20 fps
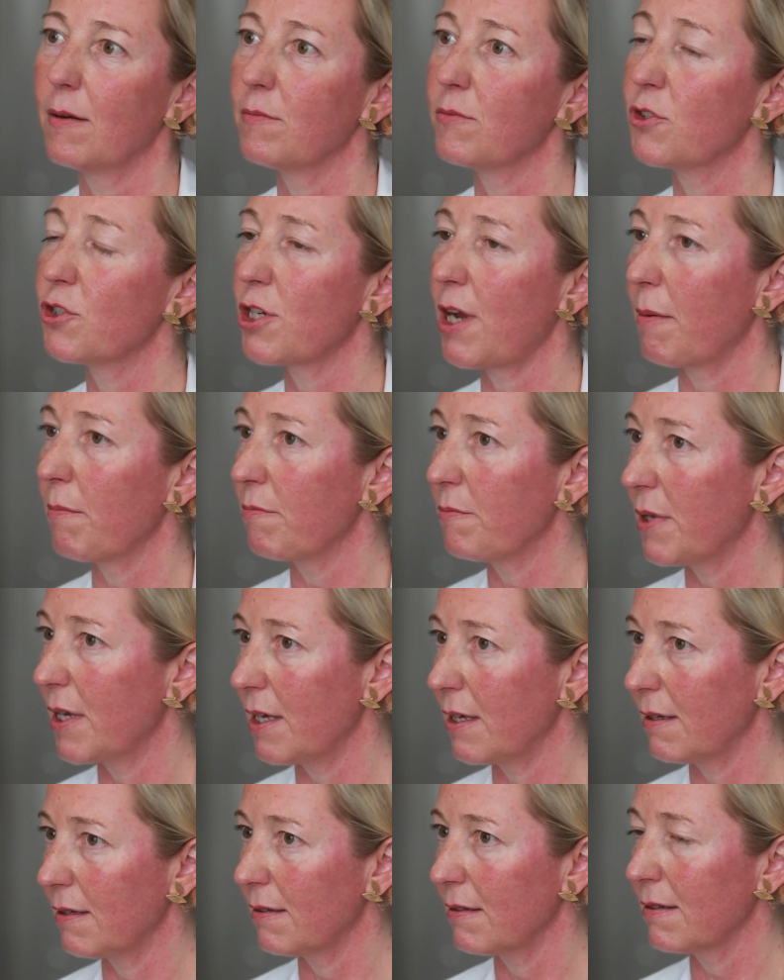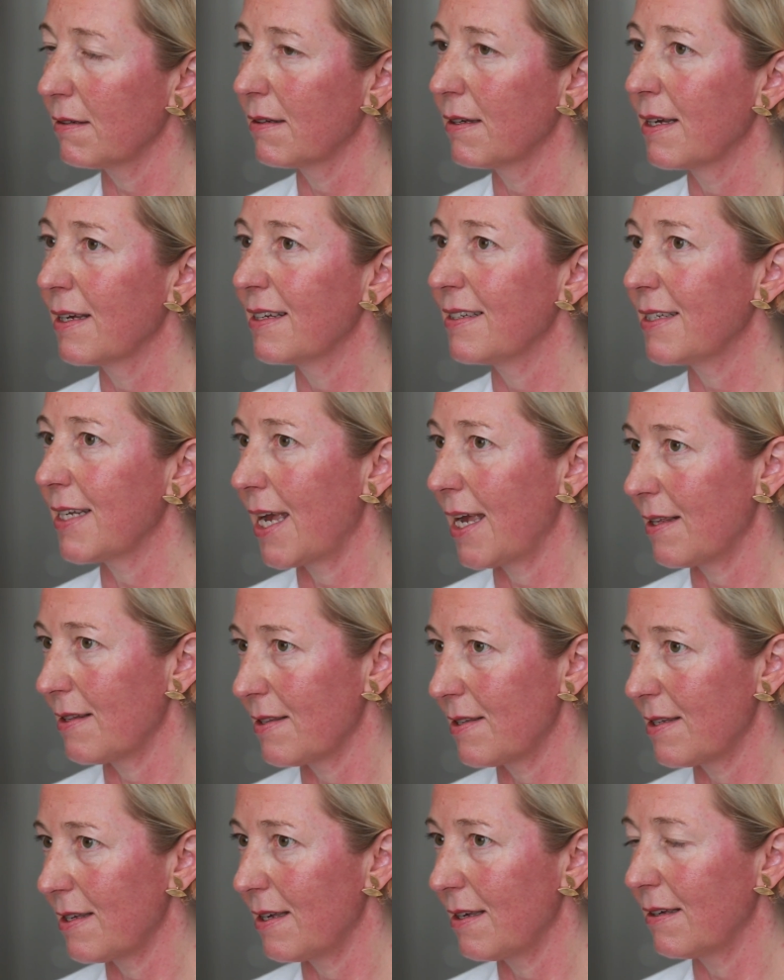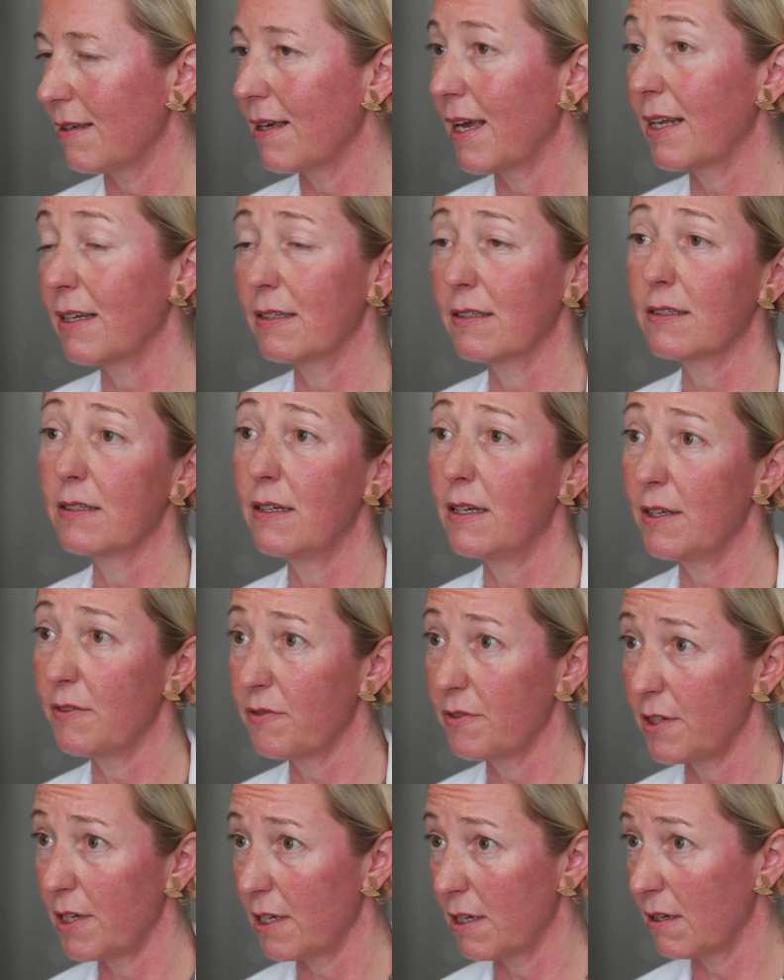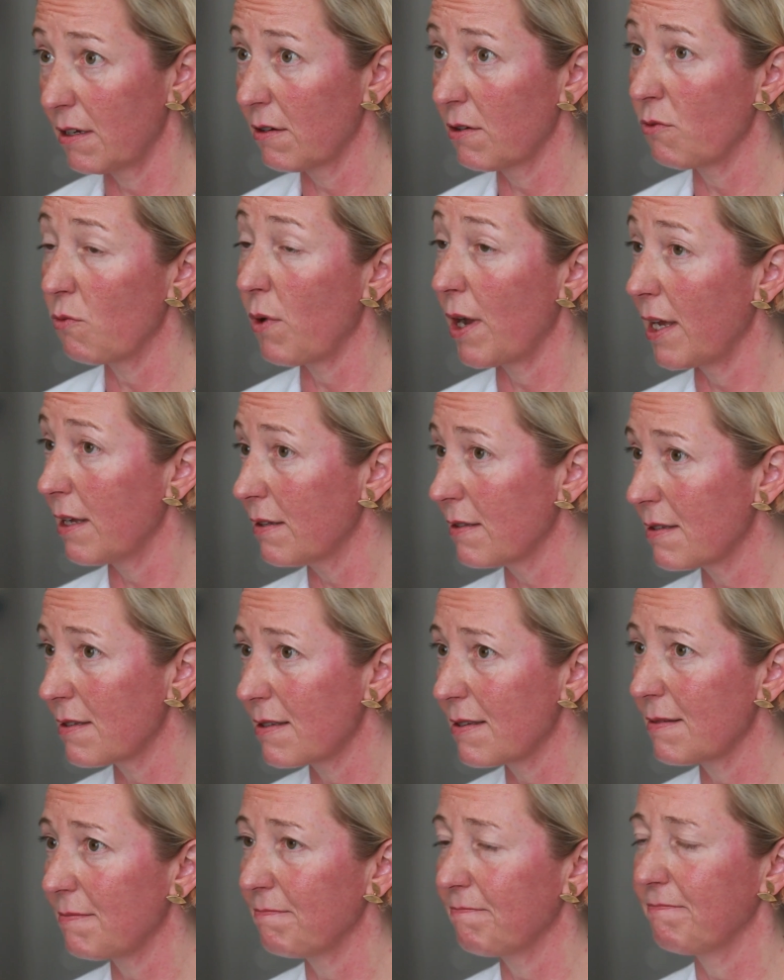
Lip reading: jumping, dancing and lifting weights.